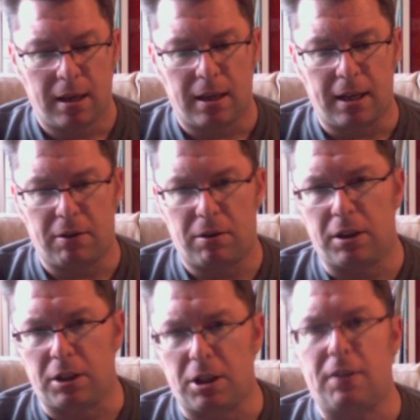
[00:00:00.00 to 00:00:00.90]
Now, on
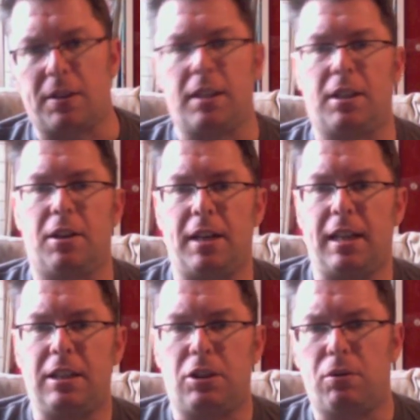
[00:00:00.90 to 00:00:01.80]
Atarix's side,
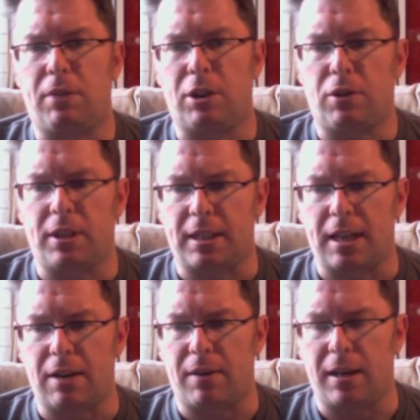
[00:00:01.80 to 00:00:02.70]
he's already tried this
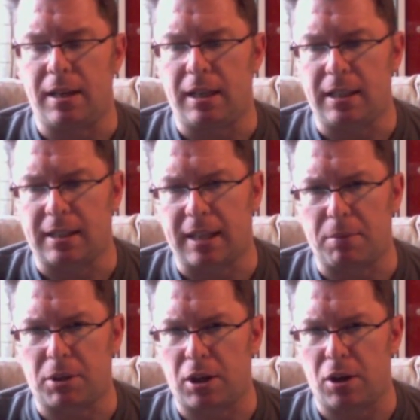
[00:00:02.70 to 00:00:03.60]
out, and his
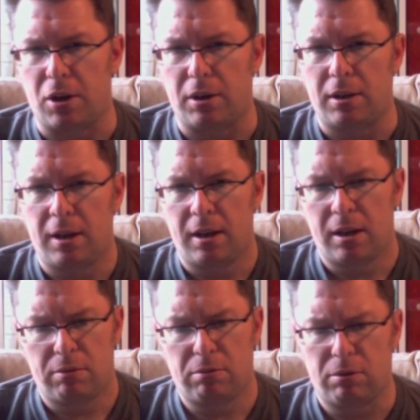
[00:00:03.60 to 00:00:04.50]
capture card
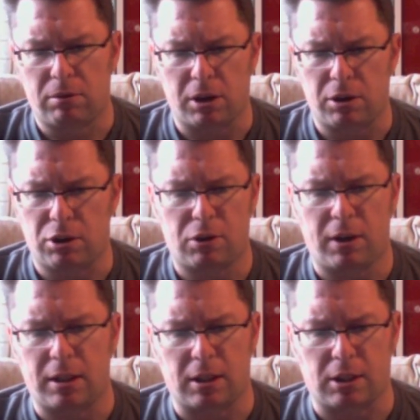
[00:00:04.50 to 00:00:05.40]
will go
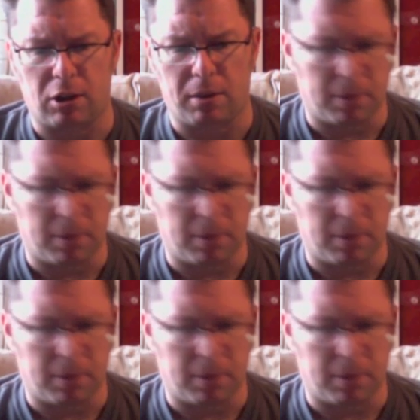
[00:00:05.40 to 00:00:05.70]
straight into Skype,